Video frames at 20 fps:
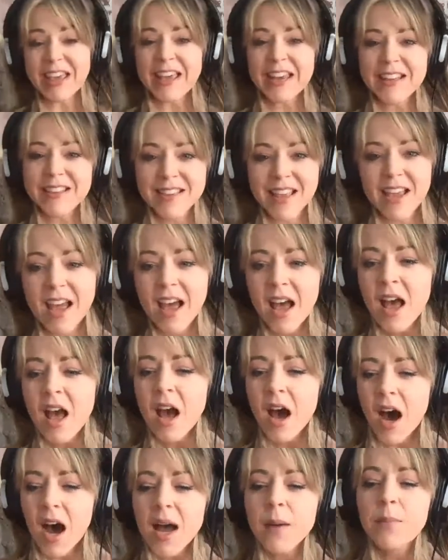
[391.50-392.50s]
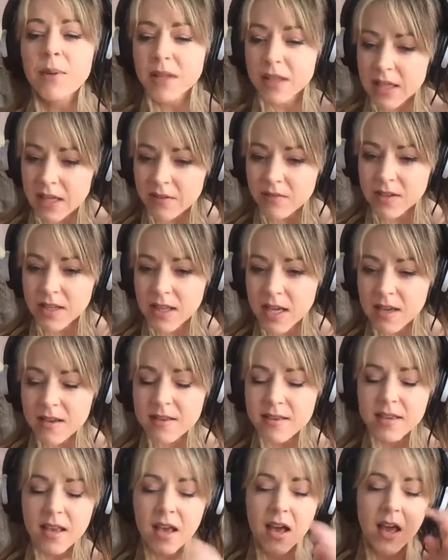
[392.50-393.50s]
And it's like, I believed
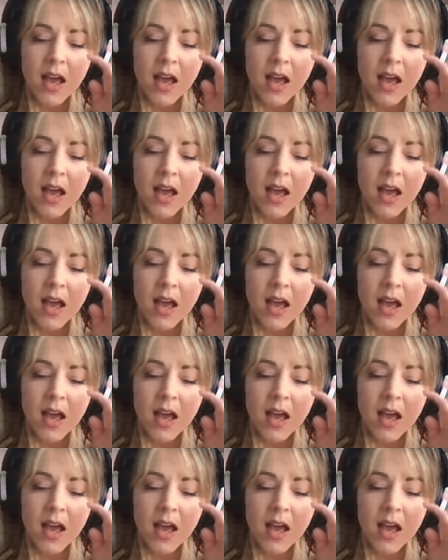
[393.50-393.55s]
this.